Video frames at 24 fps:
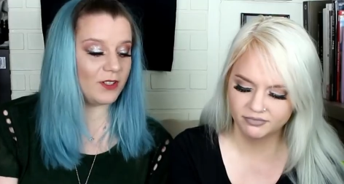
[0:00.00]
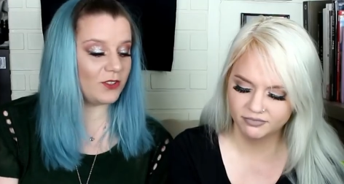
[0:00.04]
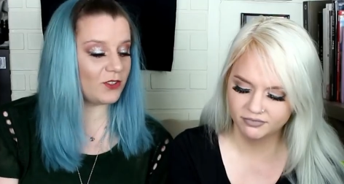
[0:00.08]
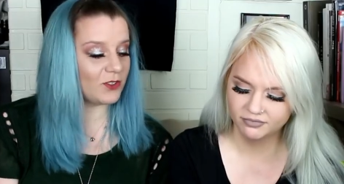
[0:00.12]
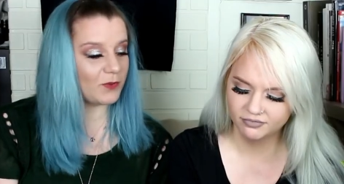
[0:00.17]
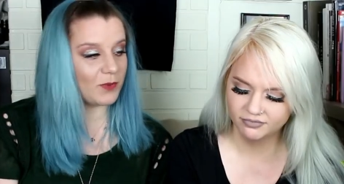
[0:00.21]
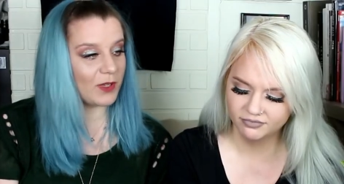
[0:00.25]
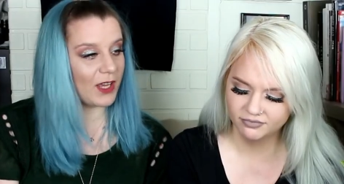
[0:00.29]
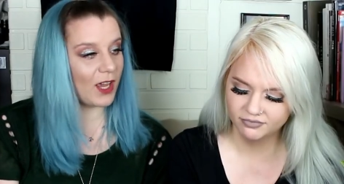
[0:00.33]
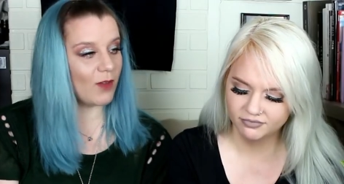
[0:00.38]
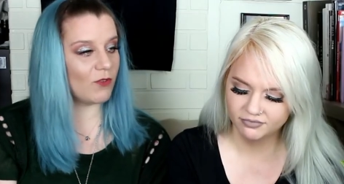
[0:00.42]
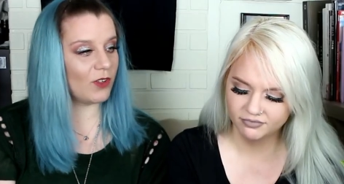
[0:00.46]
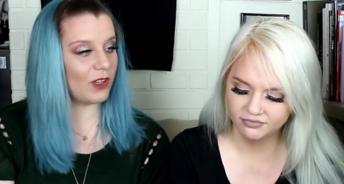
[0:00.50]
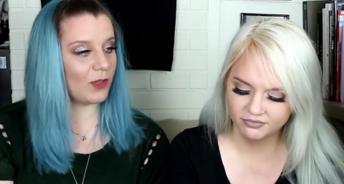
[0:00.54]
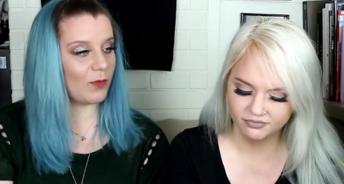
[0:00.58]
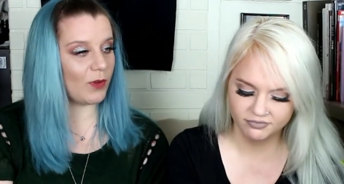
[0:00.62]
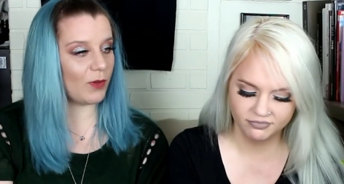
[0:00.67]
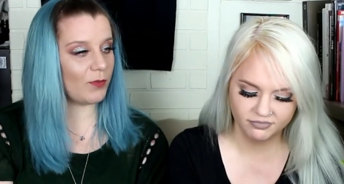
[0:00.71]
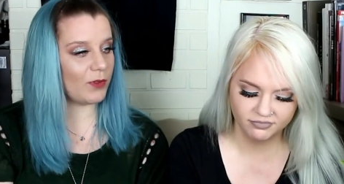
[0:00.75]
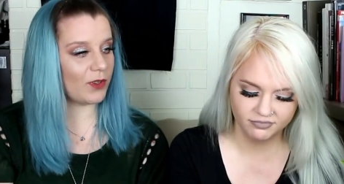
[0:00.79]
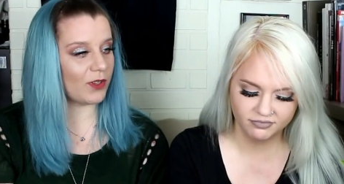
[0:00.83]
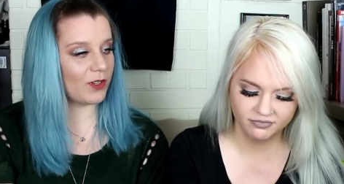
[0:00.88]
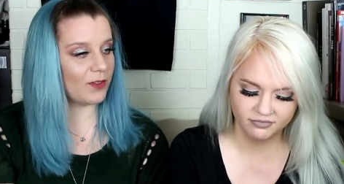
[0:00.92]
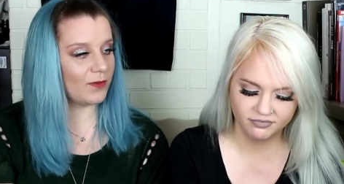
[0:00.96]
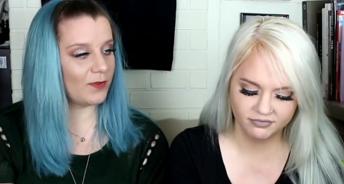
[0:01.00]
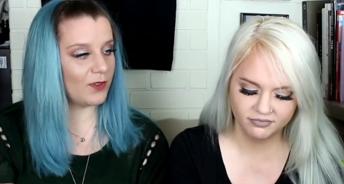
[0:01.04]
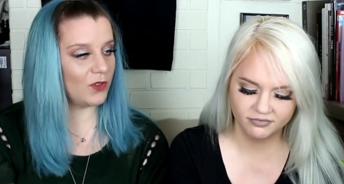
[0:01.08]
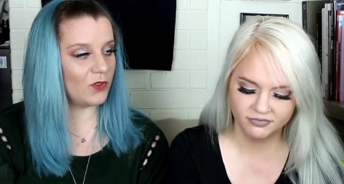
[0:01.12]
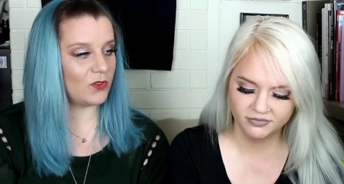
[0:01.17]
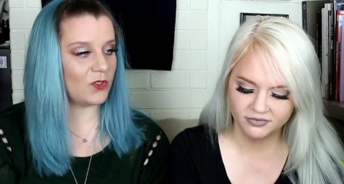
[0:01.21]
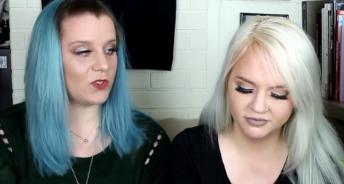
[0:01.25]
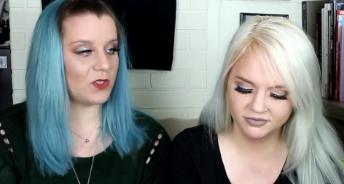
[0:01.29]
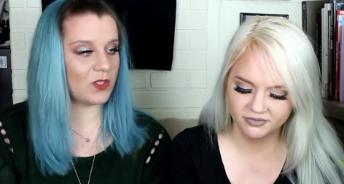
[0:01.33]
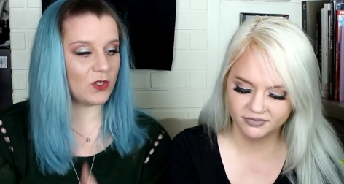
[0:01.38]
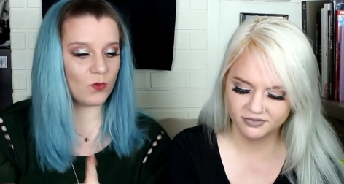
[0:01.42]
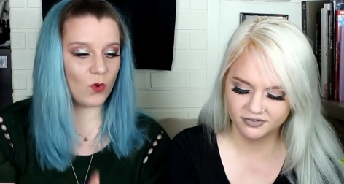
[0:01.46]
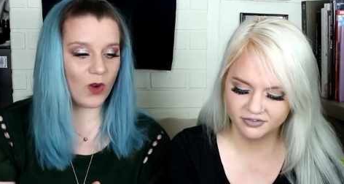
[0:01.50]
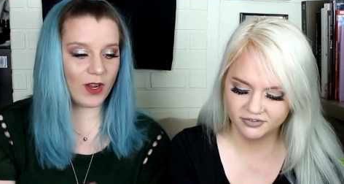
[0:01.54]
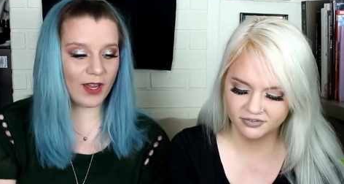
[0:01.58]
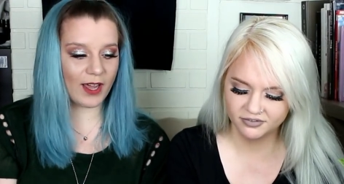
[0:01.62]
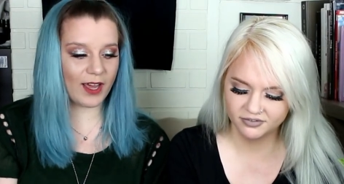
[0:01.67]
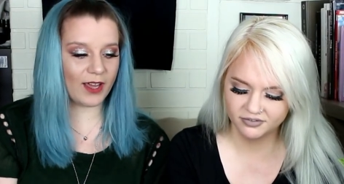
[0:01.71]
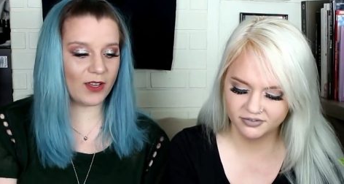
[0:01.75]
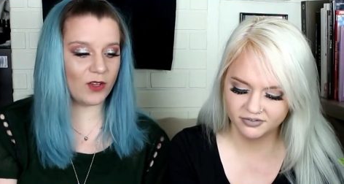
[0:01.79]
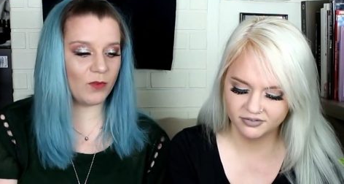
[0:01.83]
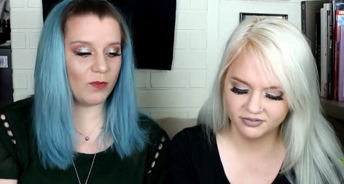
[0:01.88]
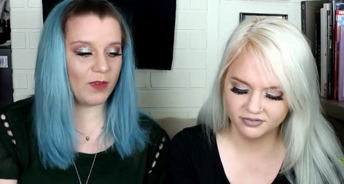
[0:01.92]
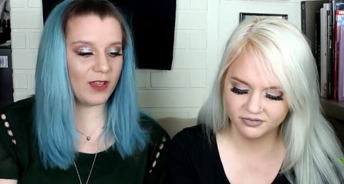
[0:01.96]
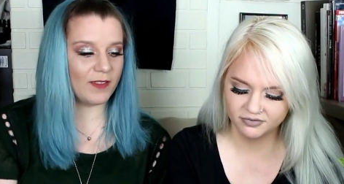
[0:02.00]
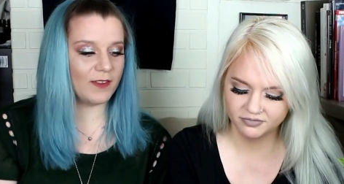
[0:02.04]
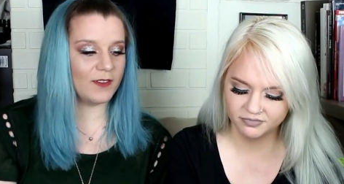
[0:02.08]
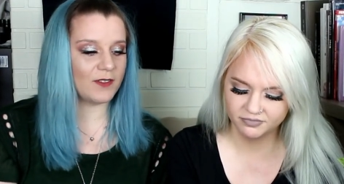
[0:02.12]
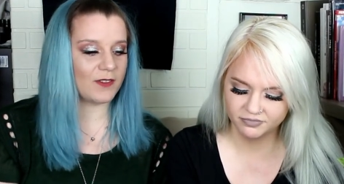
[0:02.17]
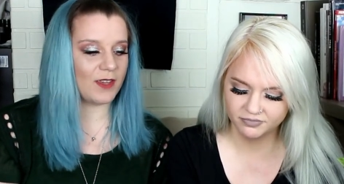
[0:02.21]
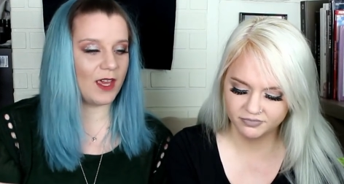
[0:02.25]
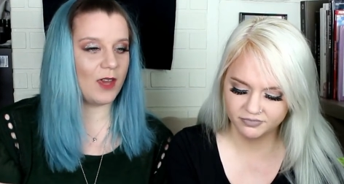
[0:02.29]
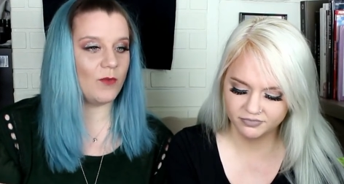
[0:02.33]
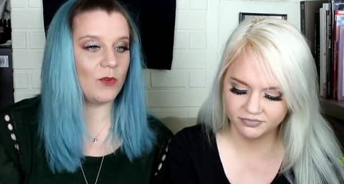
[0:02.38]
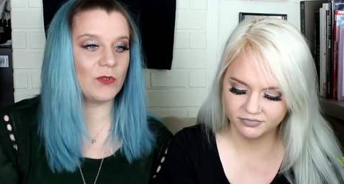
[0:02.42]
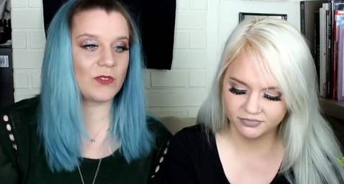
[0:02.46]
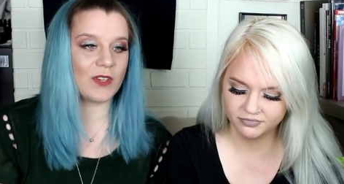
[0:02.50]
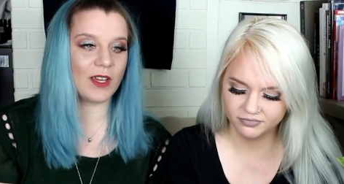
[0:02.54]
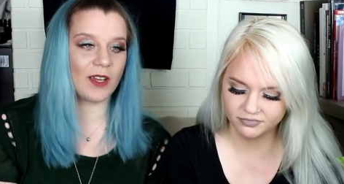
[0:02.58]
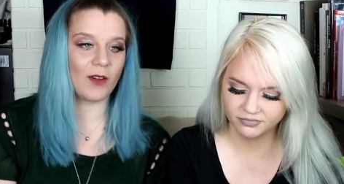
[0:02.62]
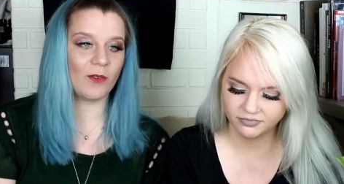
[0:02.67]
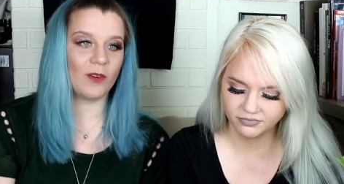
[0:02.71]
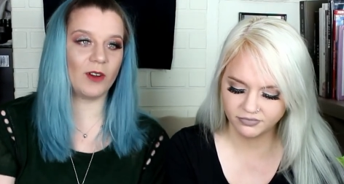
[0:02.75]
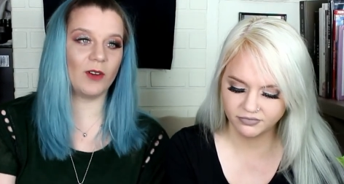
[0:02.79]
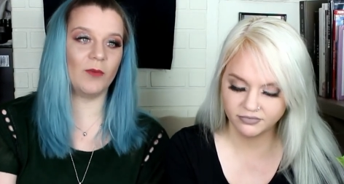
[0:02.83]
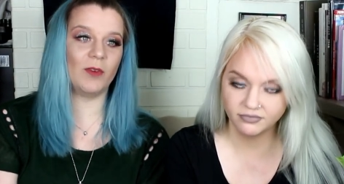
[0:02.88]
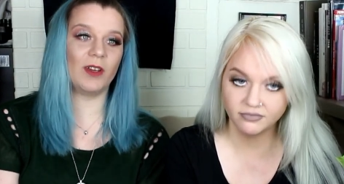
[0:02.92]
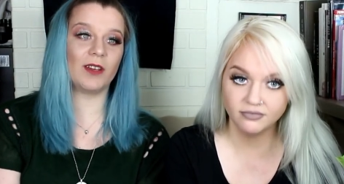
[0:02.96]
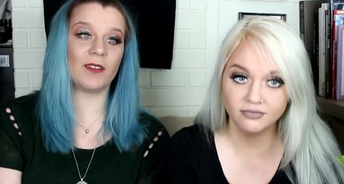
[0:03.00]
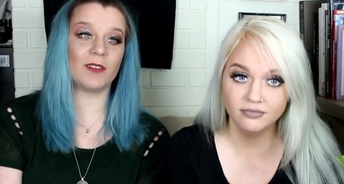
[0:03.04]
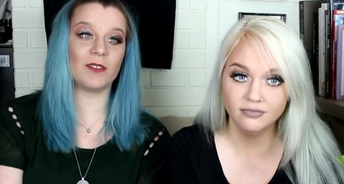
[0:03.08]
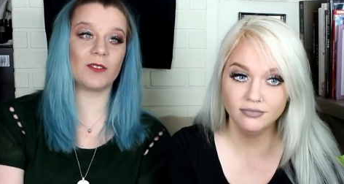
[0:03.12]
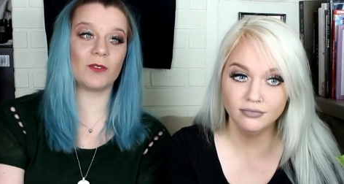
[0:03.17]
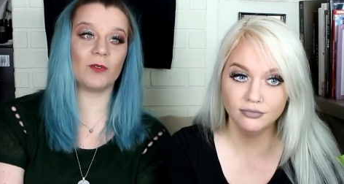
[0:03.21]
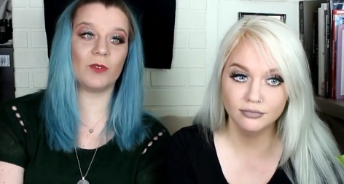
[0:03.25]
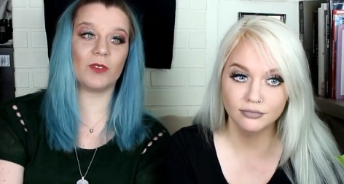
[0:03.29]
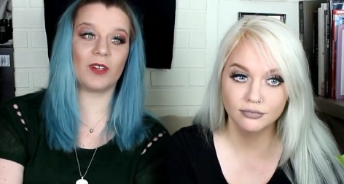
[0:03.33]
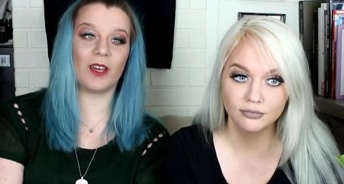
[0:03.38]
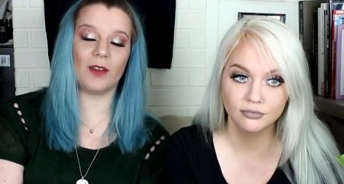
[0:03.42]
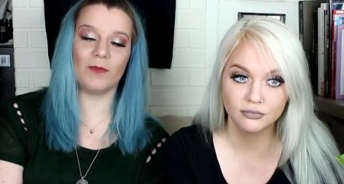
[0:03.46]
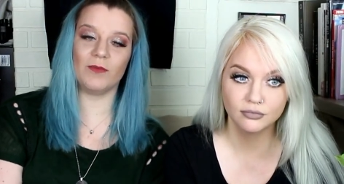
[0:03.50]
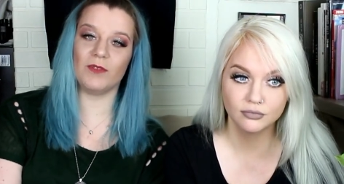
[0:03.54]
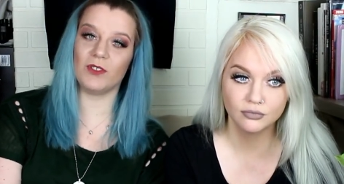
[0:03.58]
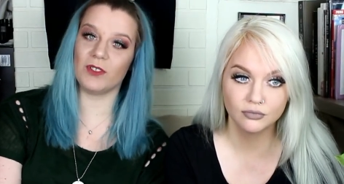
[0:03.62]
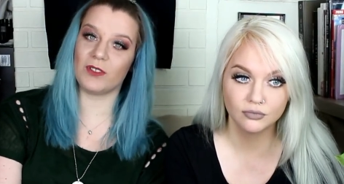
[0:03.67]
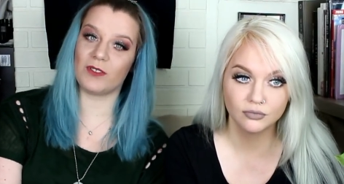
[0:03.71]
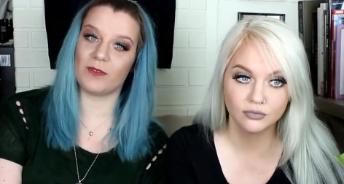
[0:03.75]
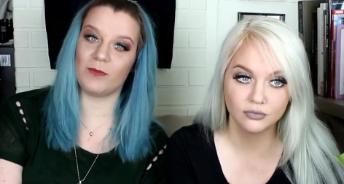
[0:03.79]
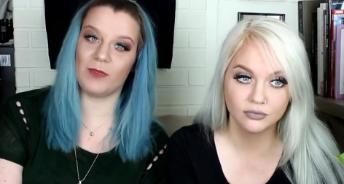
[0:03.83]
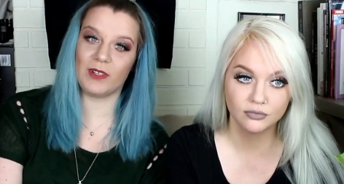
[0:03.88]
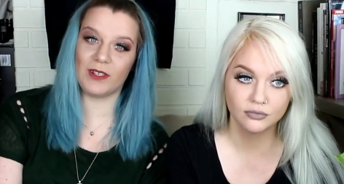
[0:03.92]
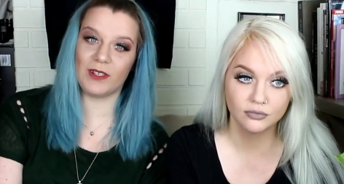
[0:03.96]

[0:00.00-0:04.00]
Speaker 1: It just became really popular. There's just this one guy who made this game. He was like, "I'm going to make this cool game just